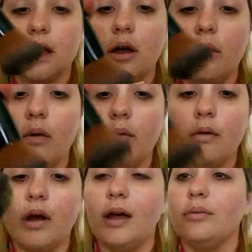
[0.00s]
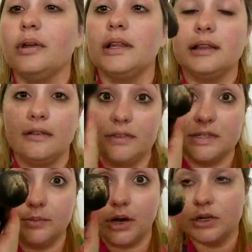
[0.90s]
So I really love
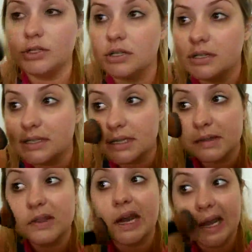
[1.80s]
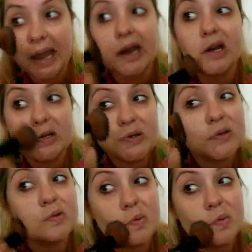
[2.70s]
this brush. It's synthetic hairs,